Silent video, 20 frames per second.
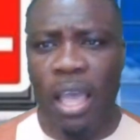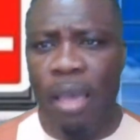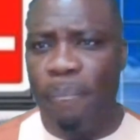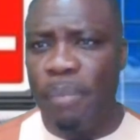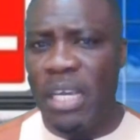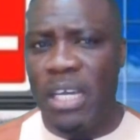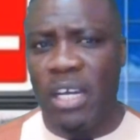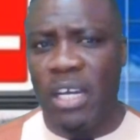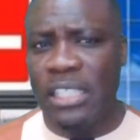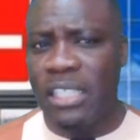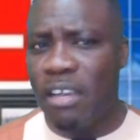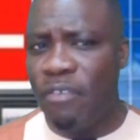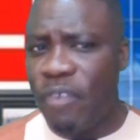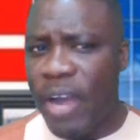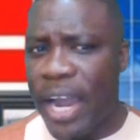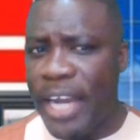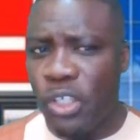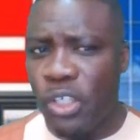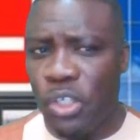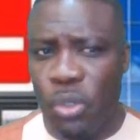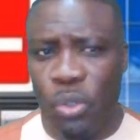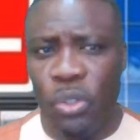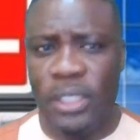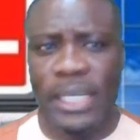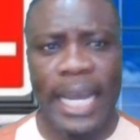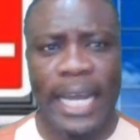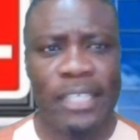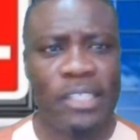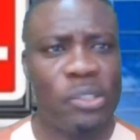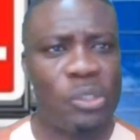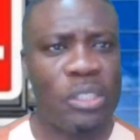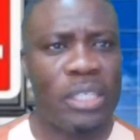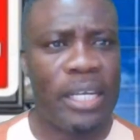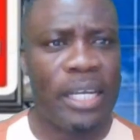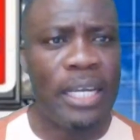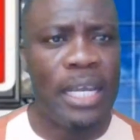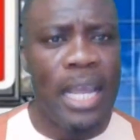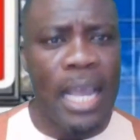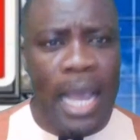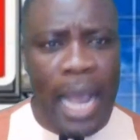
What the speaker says: Because if I do that today,